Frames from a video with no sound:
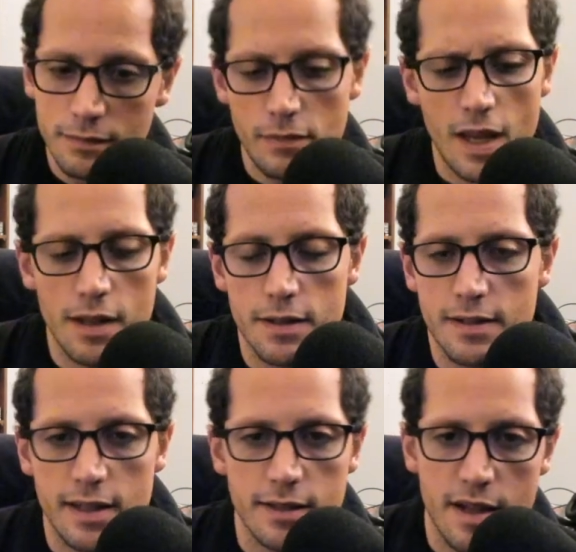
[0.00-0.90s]
the
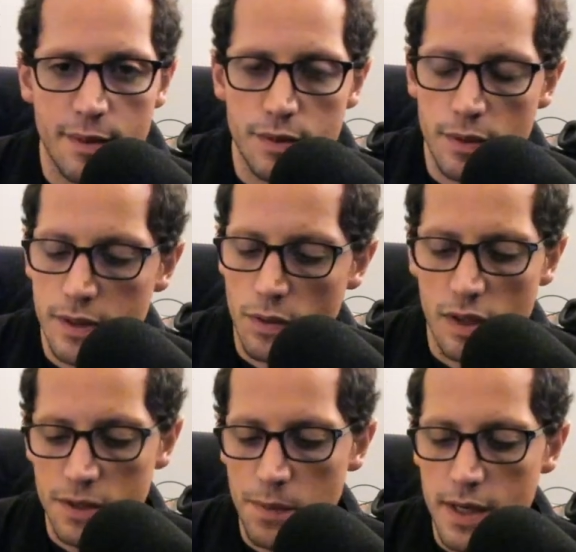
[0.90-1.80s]
second time I'm doing this, I'll
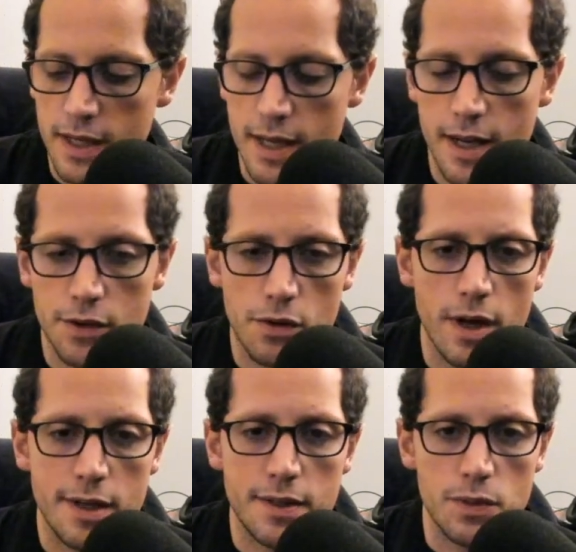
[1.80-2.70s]
explain again. Extra
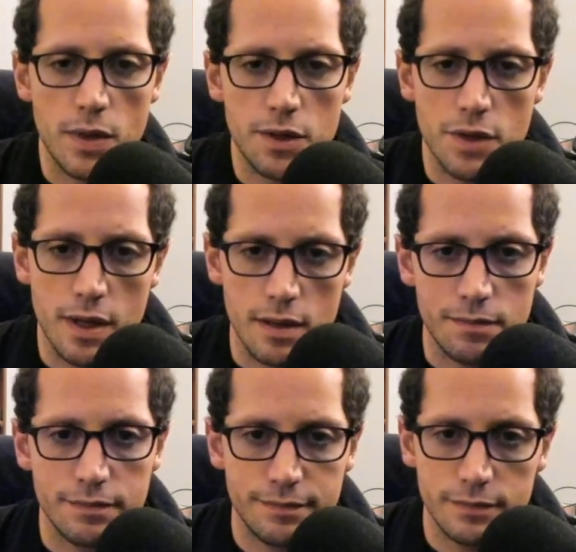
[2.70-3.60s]
credits is when I try to
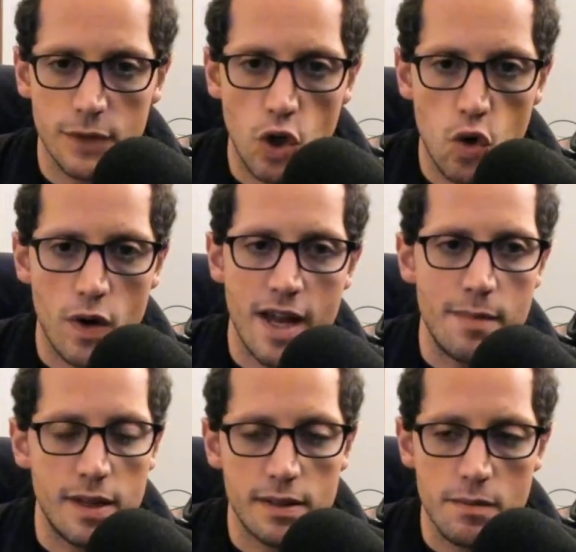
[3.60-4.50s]

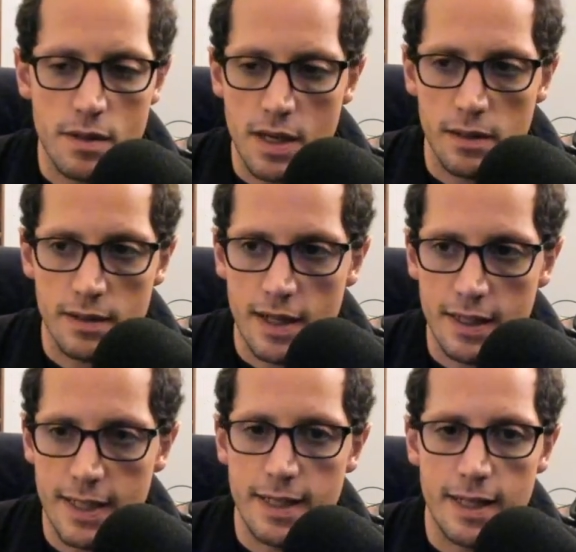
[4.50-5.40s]
cram in some things that I
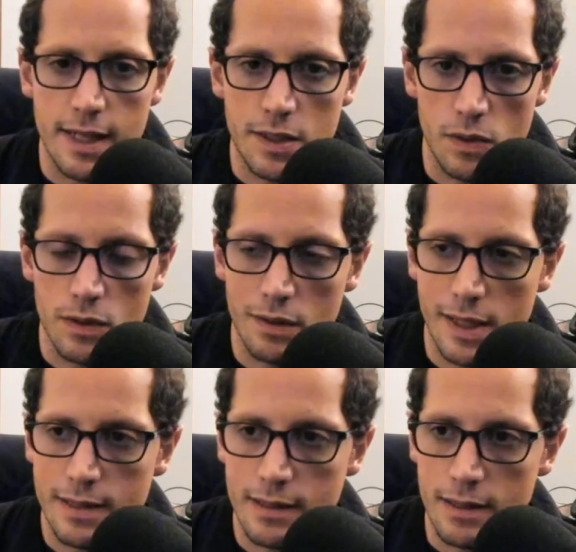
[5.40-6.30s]
didn't get to. So
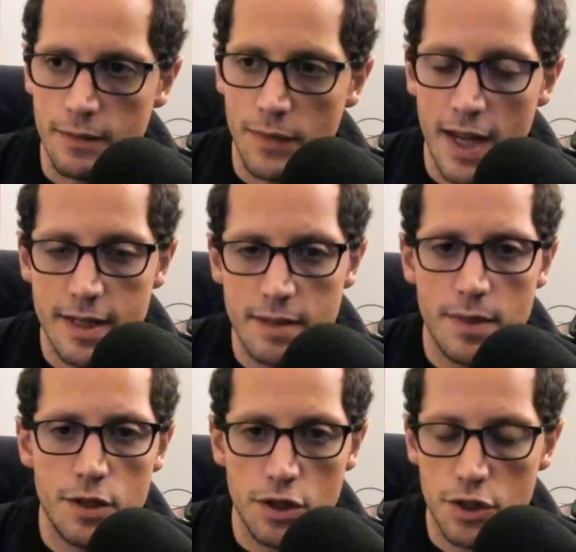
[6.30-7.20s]
let's see. I did
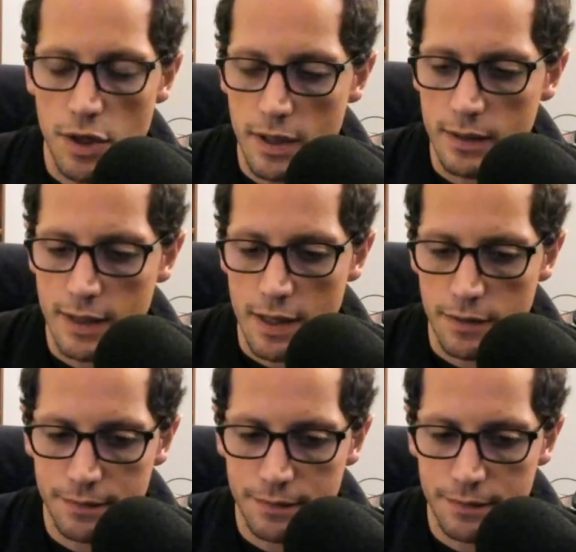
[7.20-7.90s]
mention Jared Leto.